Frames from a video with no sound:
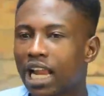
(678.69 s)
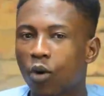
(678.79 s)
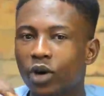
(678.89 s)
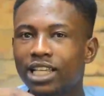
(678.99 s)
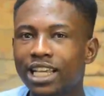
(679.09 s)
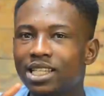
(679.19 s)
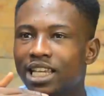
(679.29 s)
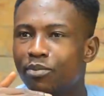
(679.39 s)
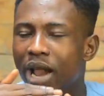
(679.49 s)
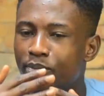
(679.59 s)
Now,
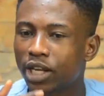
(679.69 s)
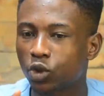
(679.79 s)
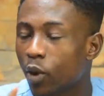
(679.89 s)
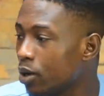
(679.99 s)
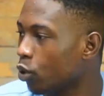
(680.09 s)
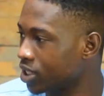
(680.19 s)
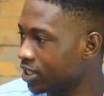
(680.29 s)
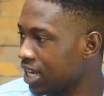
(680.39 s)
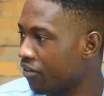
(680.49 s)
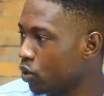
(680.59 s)
he made mention, when he was
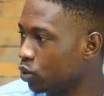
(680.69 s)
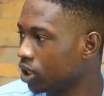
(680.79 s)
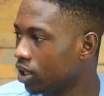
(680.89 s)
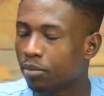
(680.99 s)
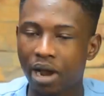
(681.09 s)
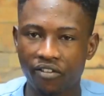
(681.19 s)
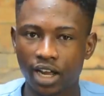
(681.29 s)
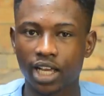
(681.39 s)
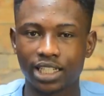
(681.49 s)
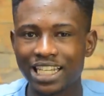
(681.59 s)
interviewed by
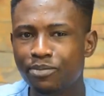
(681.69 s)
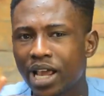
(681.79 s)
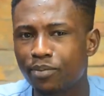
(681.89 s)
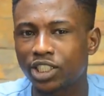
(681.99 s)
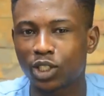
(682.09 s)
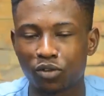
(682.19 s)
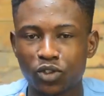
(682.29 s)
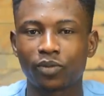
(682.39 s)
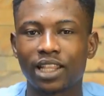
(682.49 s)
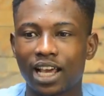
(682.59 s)
Vanguard, he made mention of
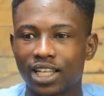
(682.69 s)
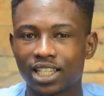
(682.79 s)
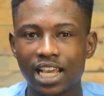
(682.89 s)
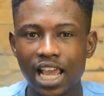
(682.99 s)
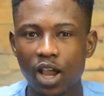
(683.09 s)
something that